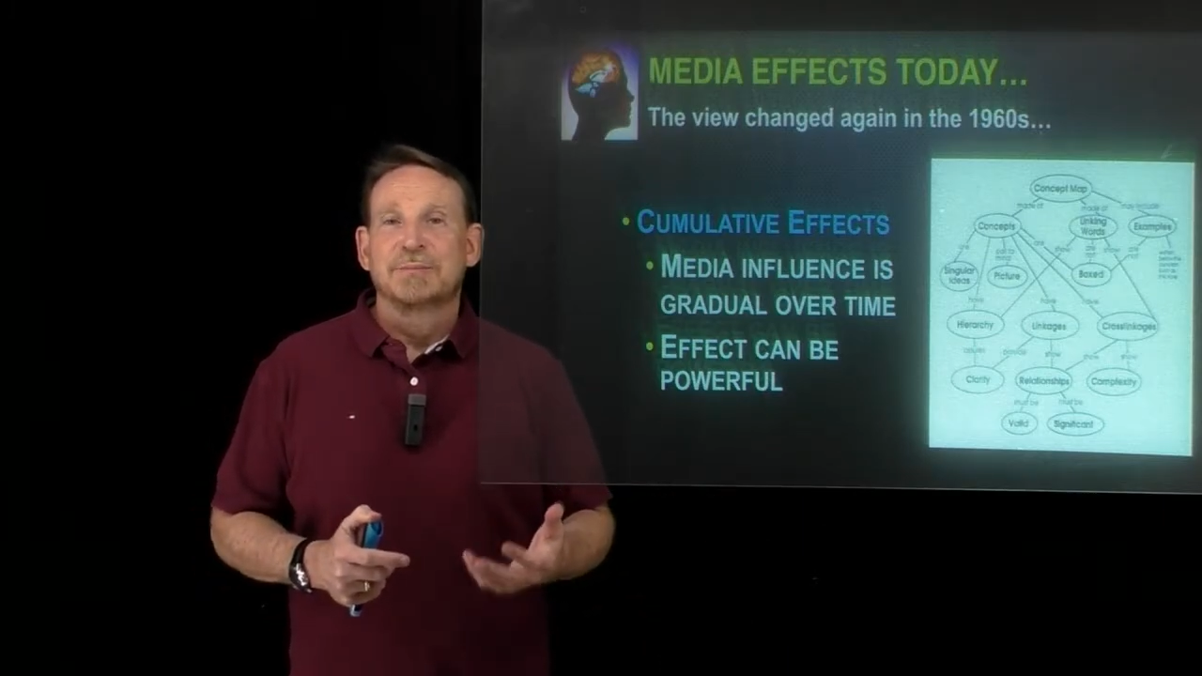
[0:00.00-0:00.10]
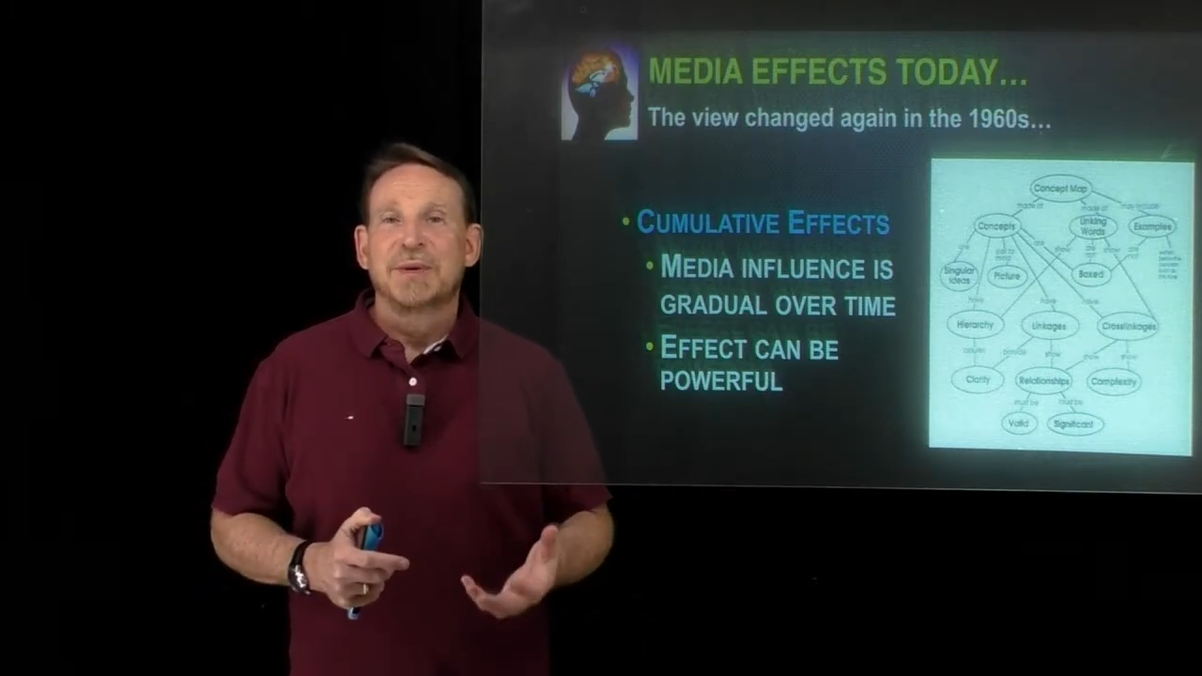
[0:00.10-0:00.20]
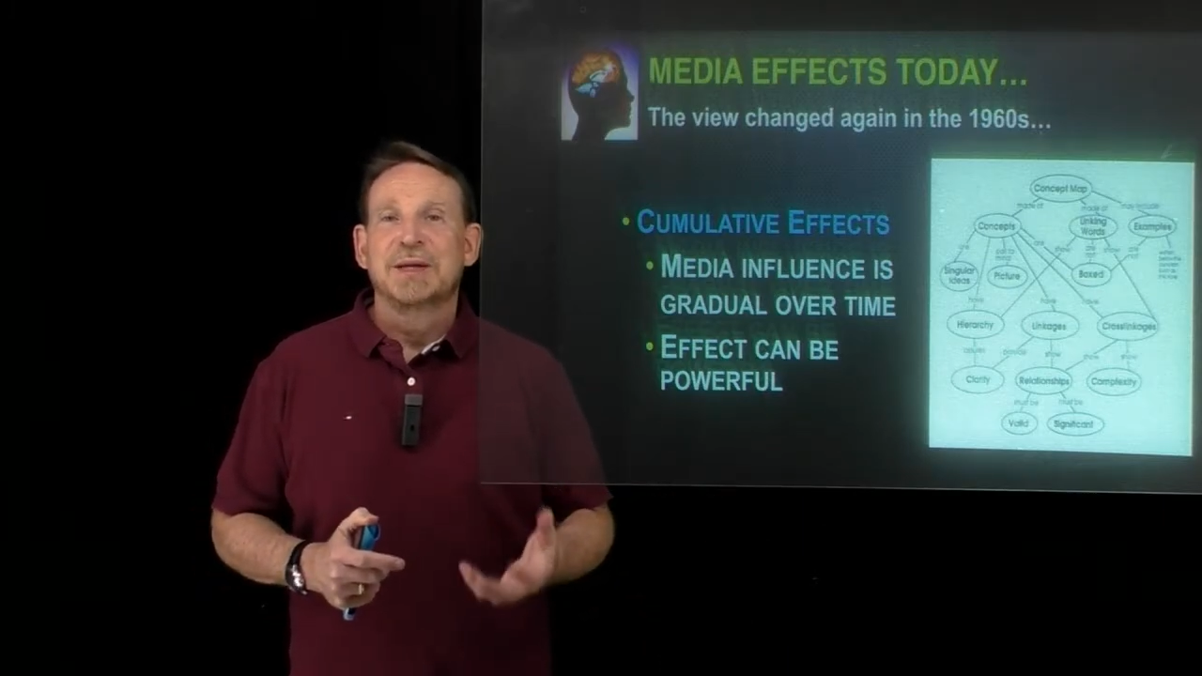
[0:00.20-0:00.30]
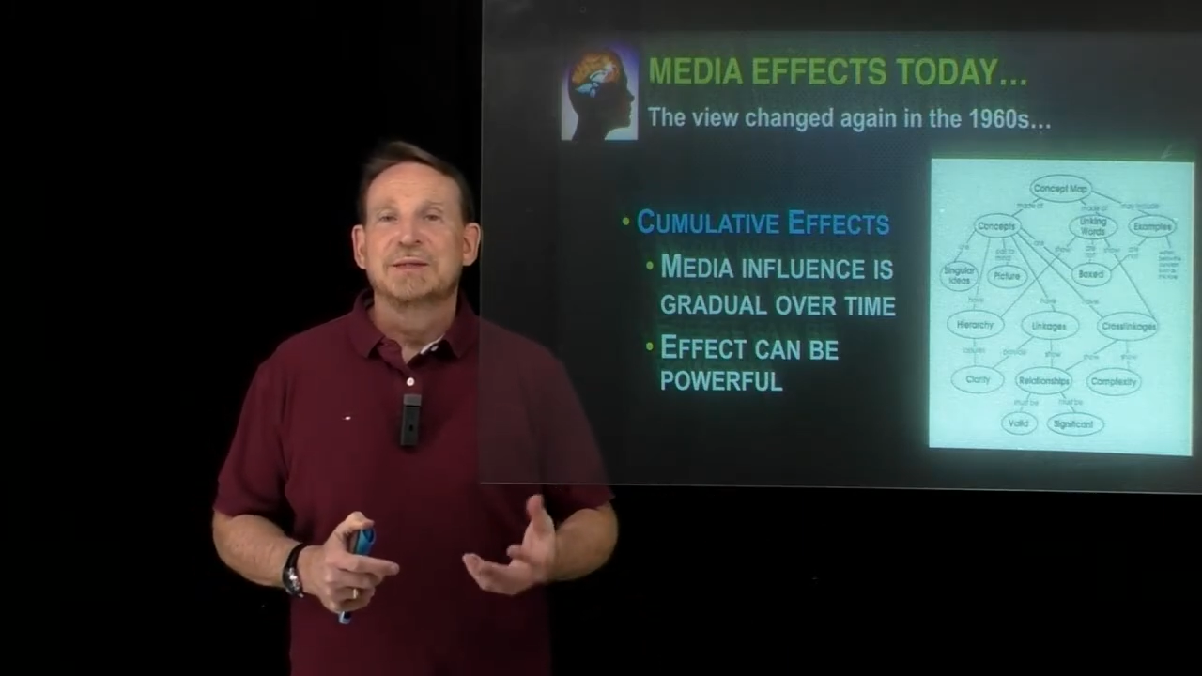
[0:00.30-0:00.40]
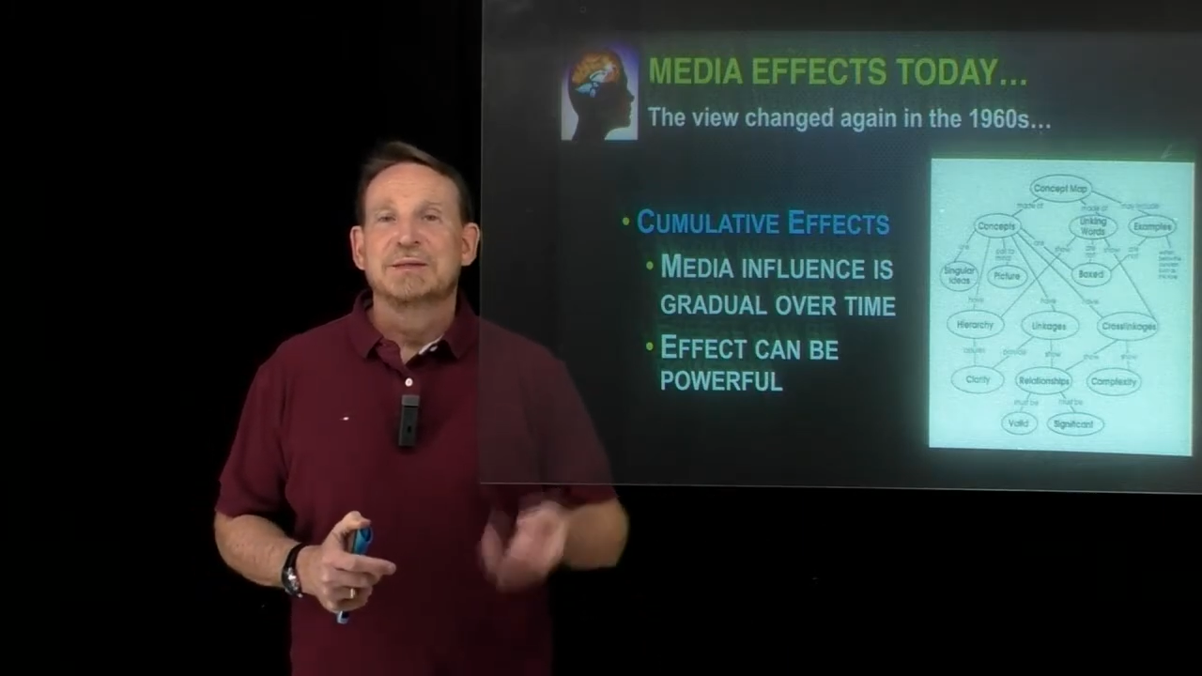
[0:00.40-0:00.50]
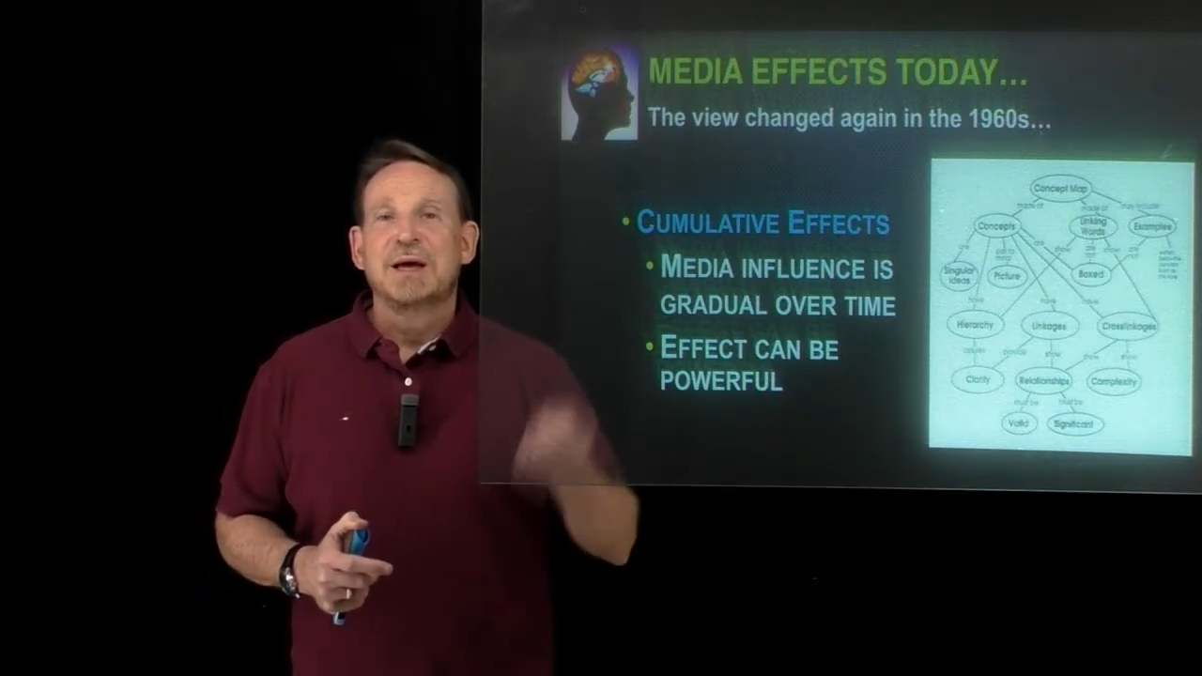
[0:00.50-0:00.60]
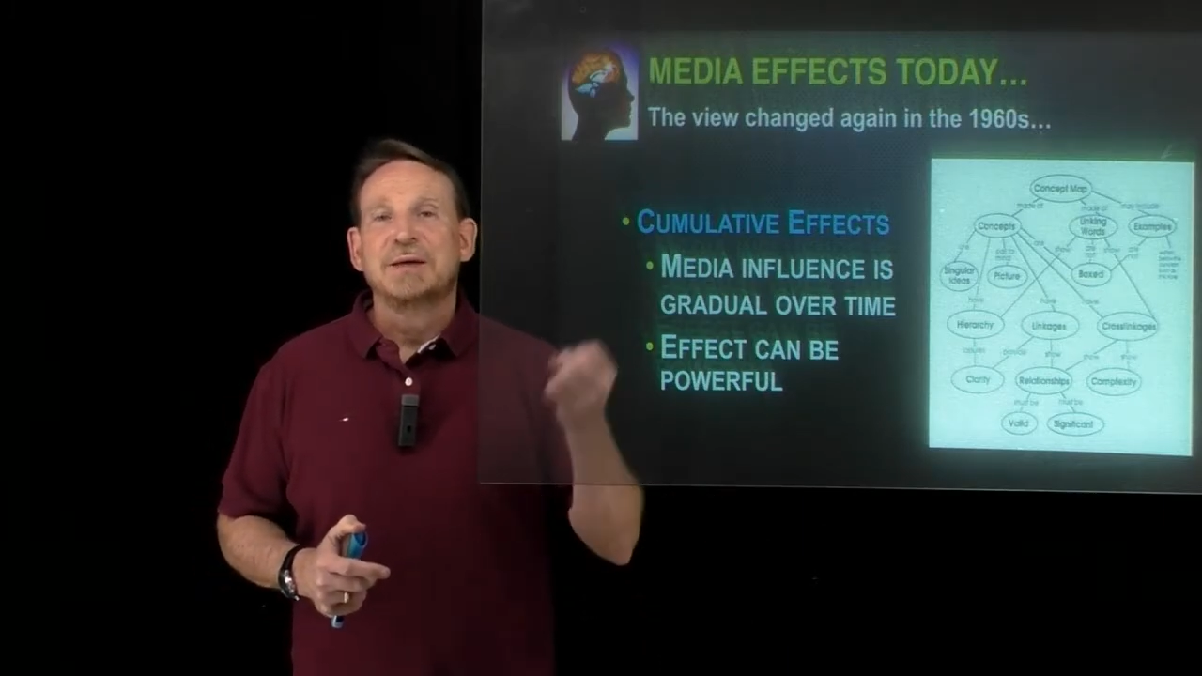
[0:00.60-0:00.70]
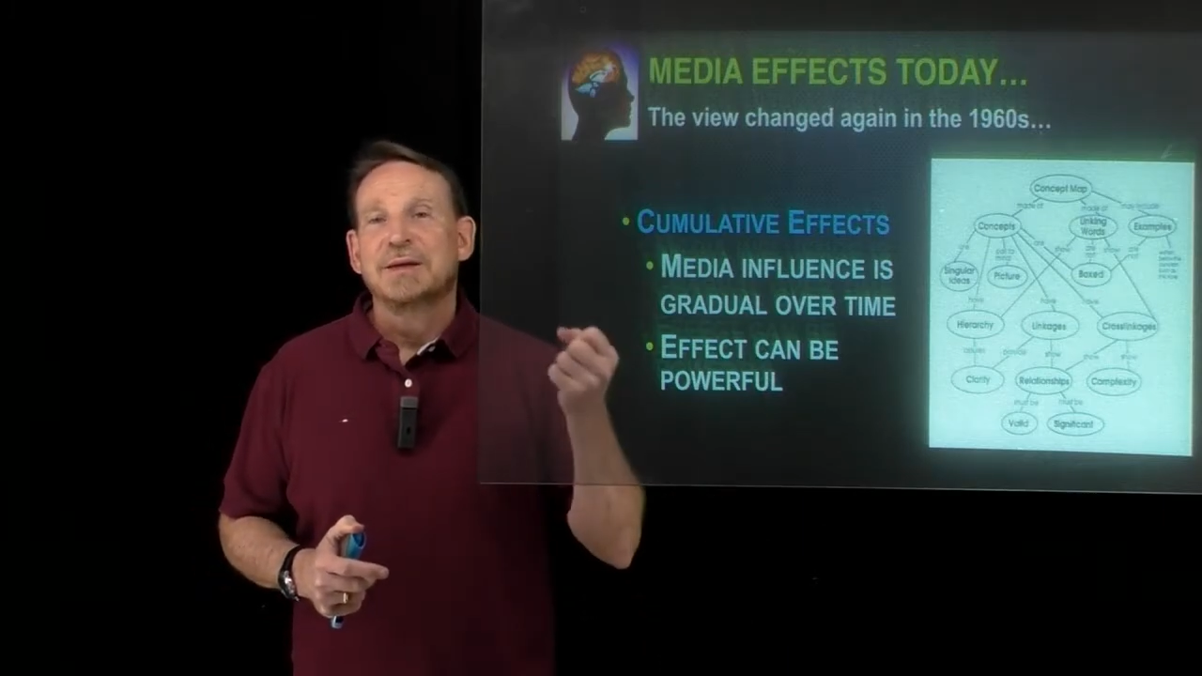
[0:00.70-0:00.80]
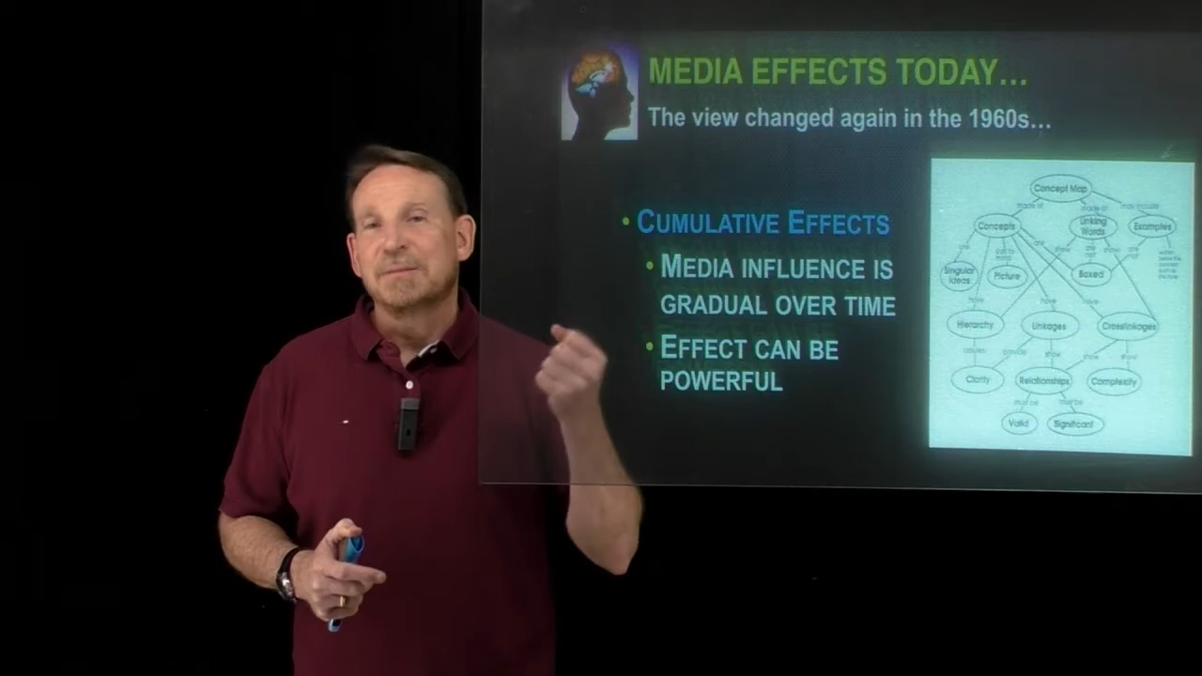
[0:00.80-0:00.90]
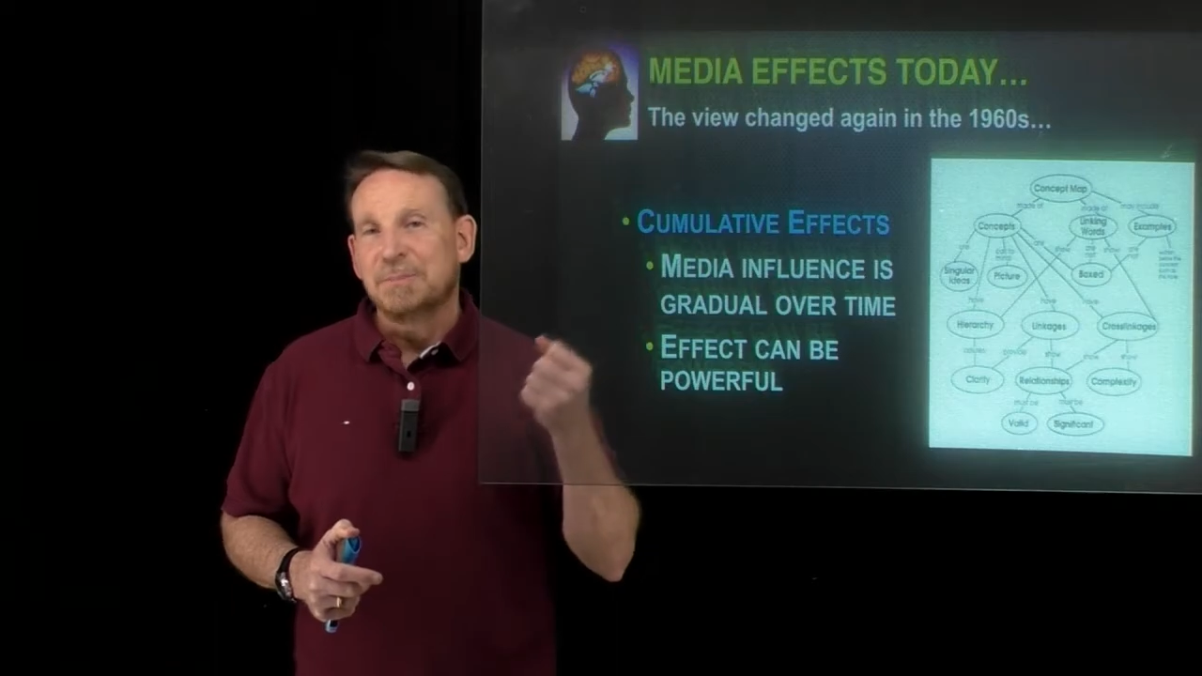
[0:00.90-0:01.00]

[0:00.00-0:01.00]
But it's not an